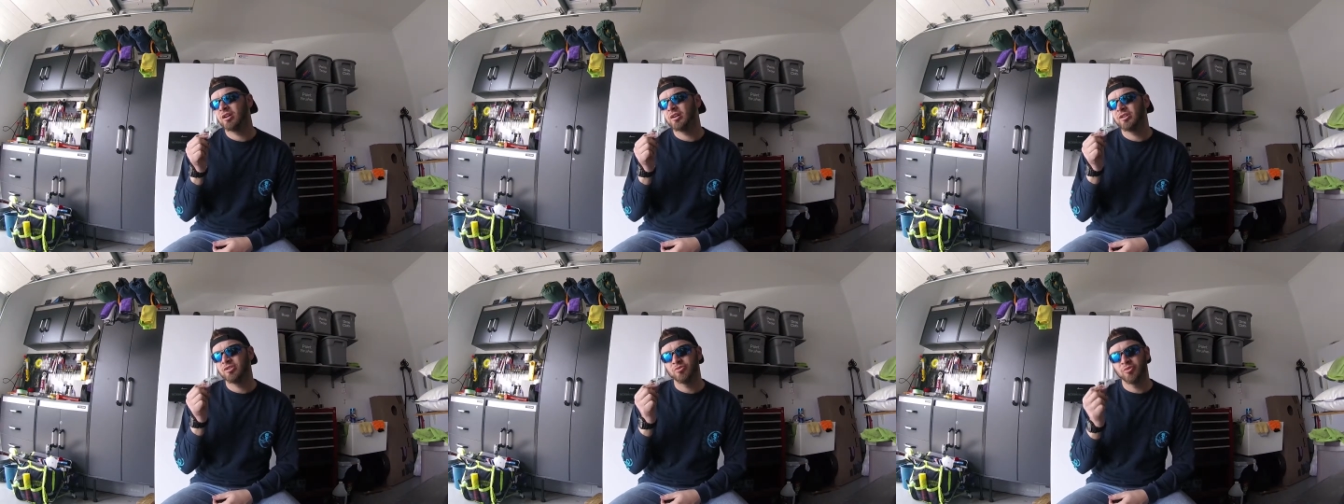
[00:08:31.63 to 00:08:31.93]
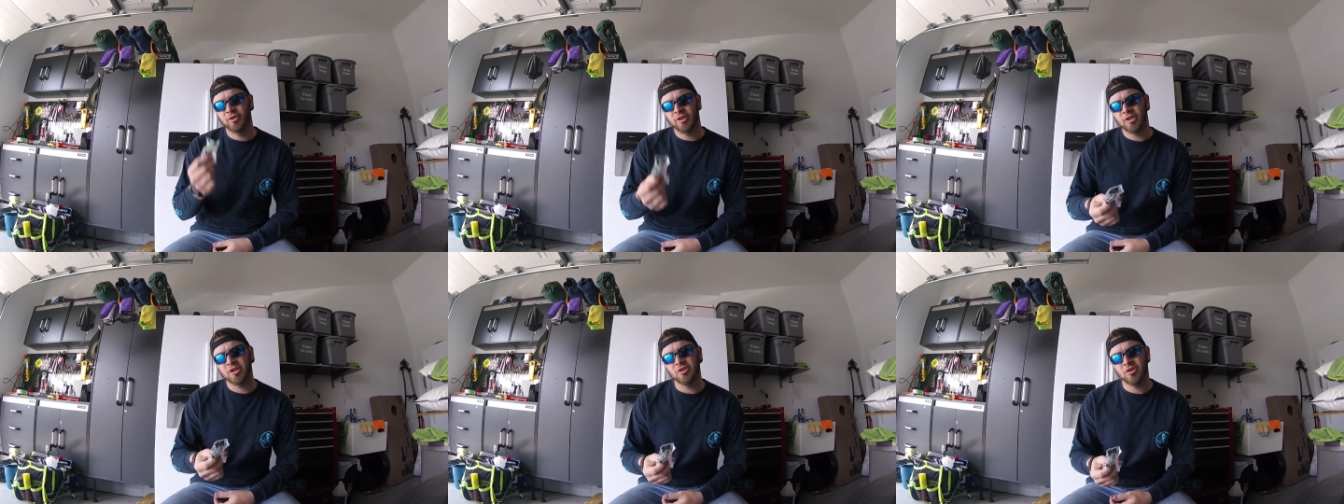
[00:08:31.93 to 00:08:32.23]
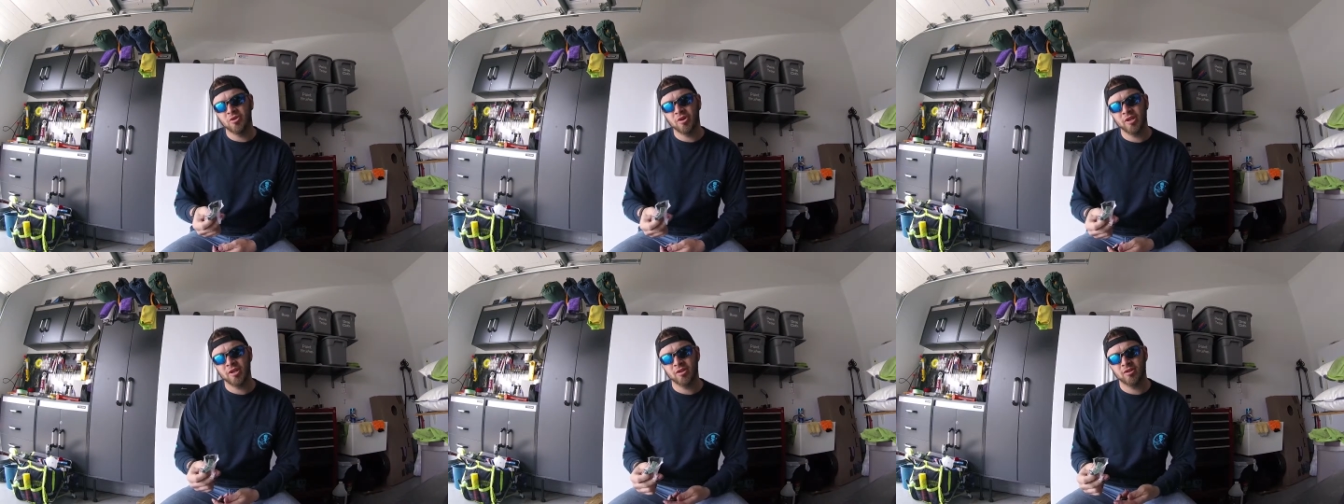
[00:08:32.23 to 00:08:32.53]
is really
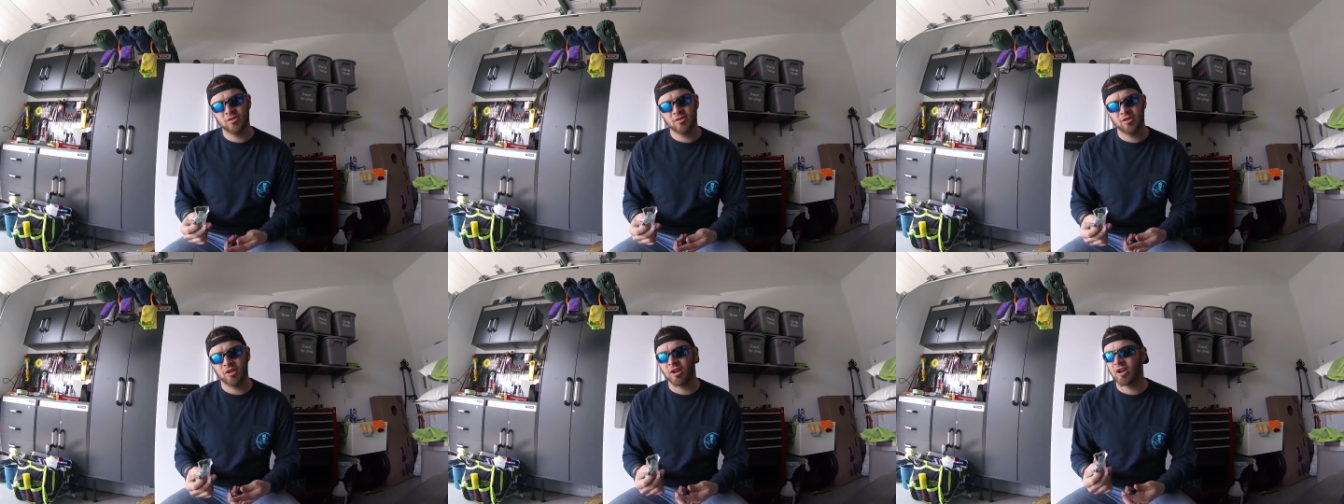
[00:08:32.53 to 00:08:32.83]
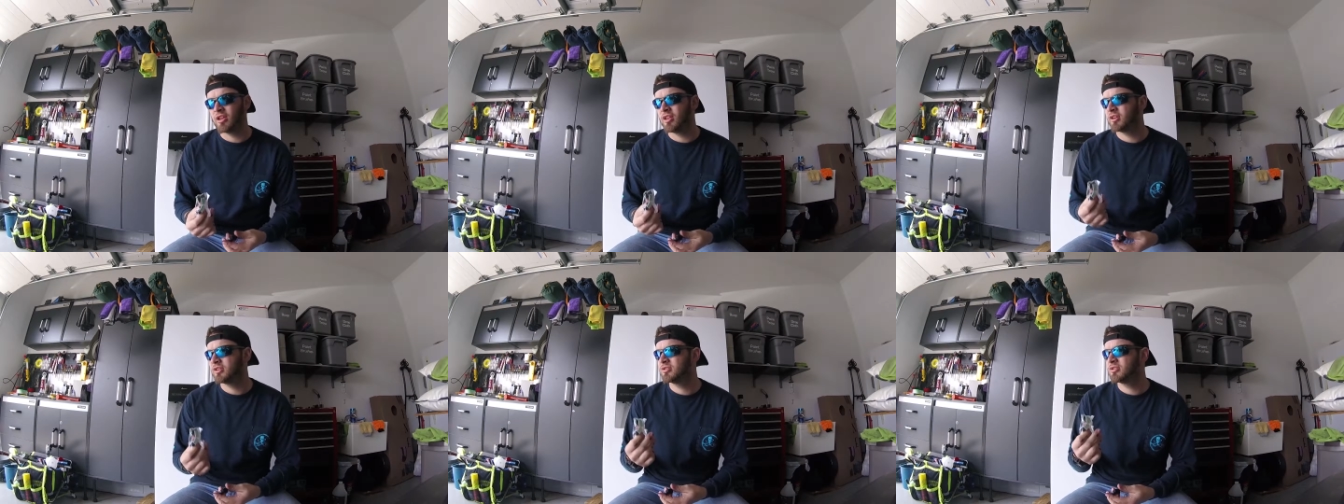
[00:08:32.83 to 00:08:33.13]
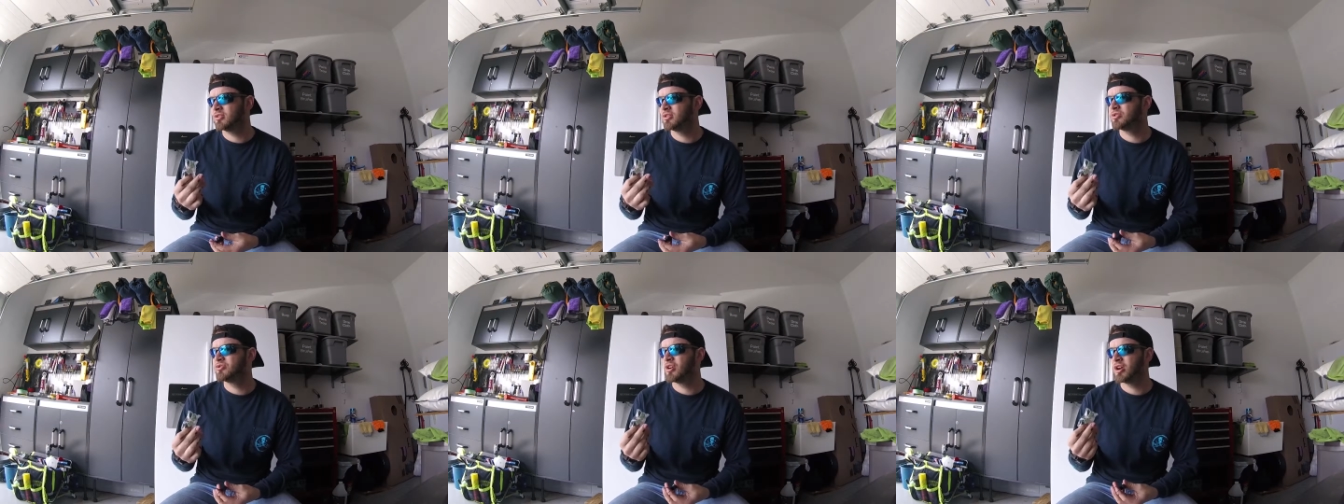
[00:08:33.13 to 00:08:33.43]
annoying, and I like
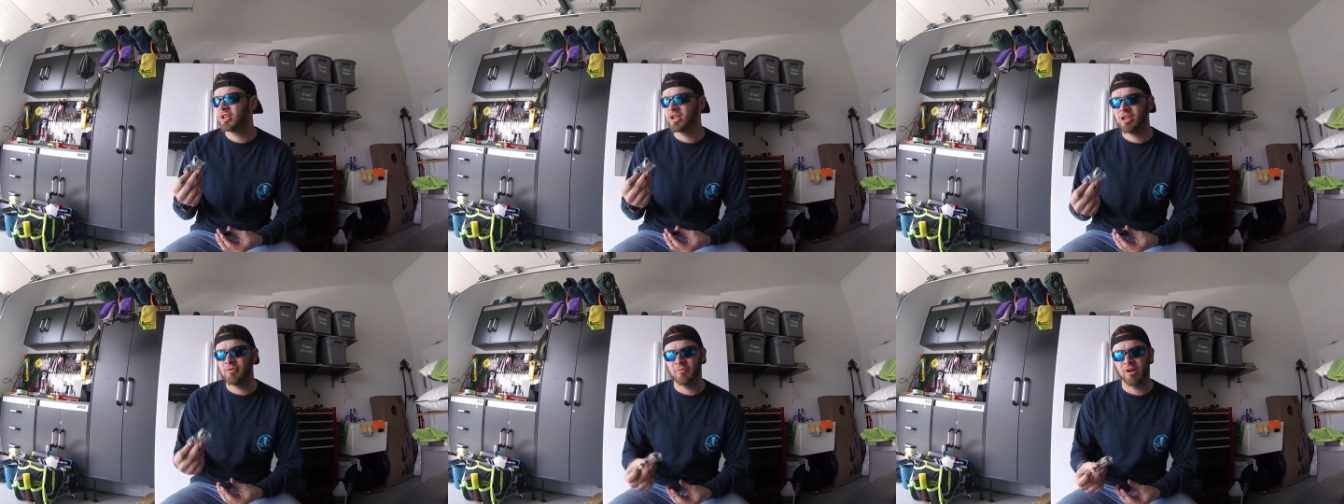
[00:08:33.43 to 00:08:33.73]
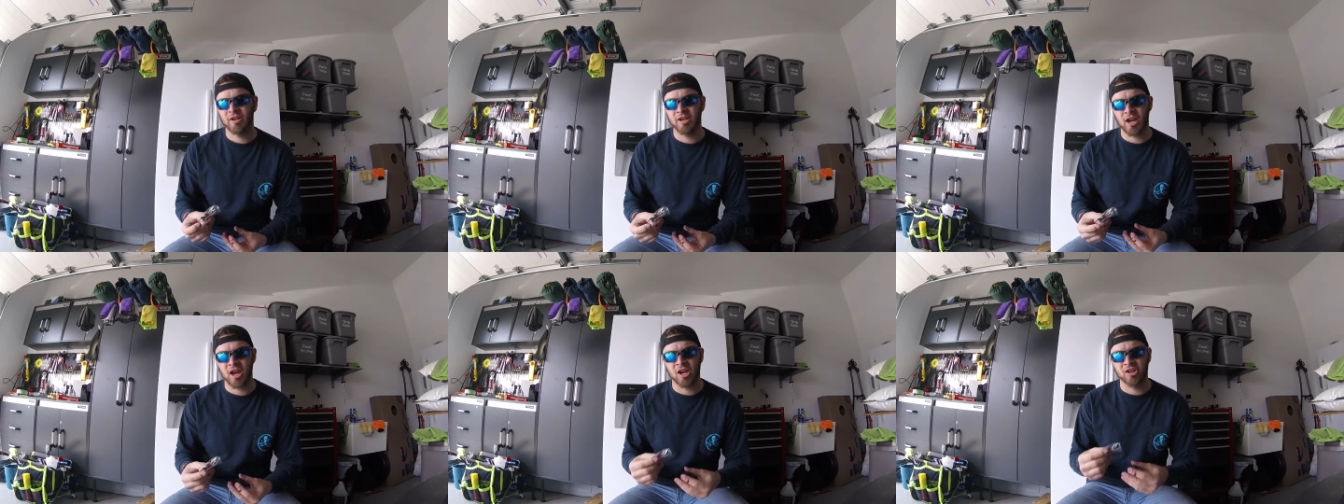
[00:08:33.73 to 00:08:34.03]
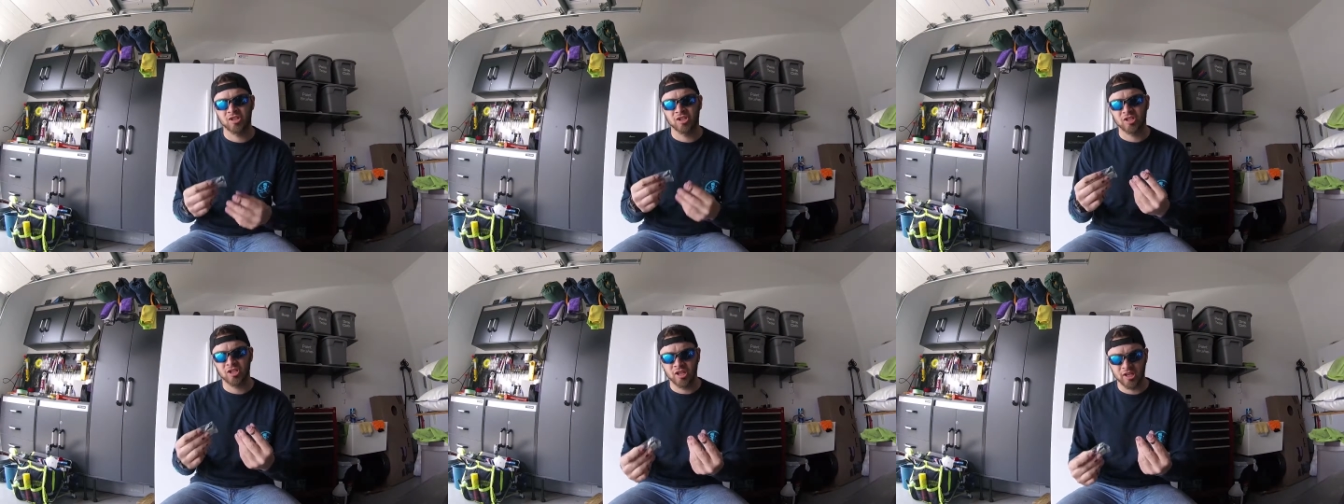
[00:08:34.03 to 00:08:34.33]
to try to keep my
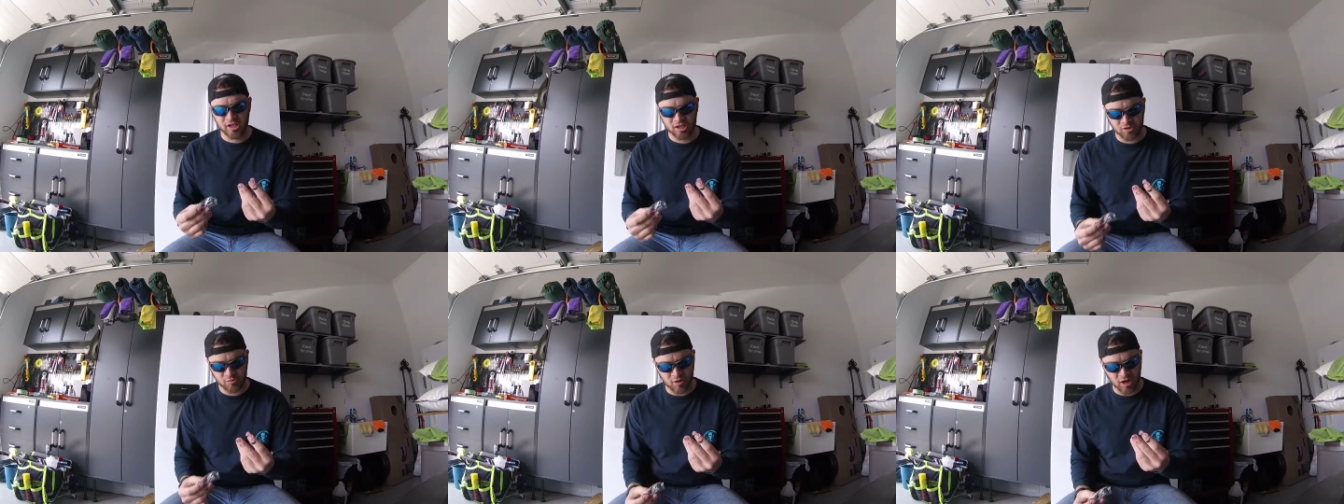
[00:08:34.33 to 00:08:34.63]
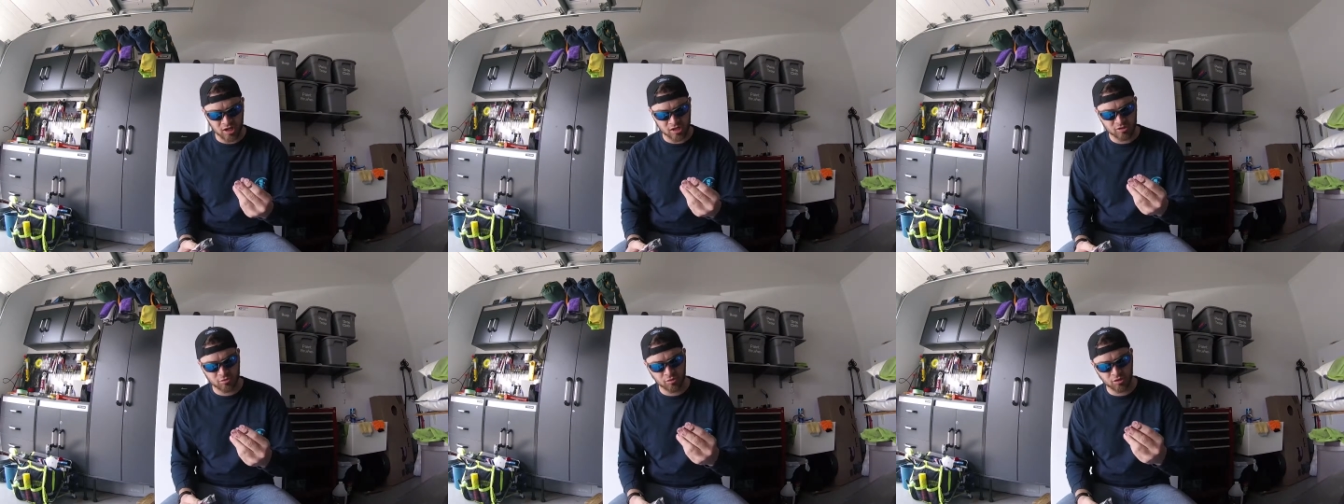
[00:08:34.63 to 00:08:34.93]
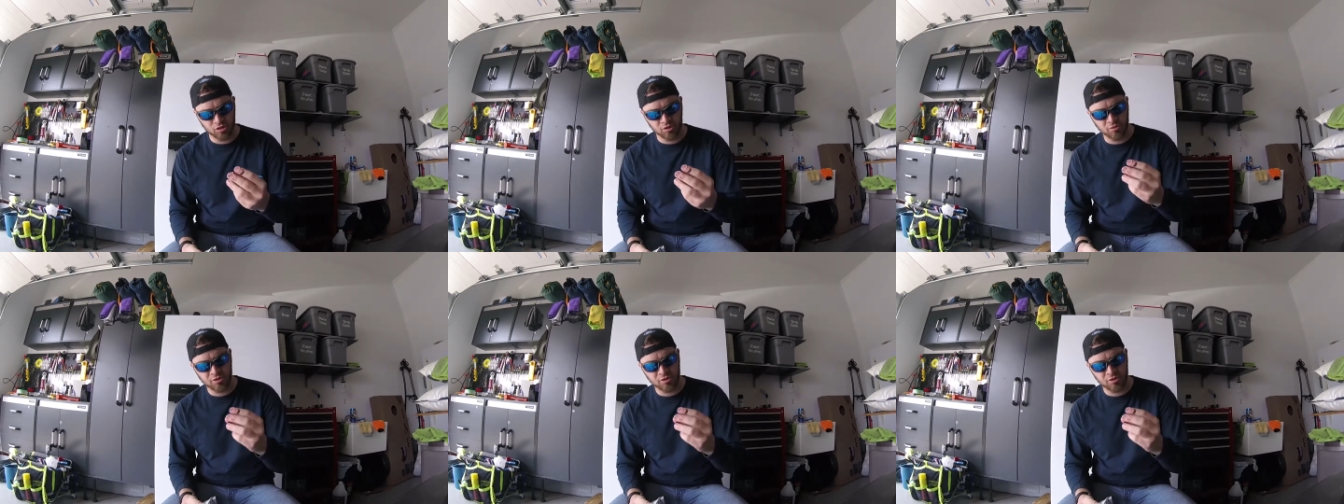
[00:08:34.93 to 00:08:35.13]
dash as clean as possible.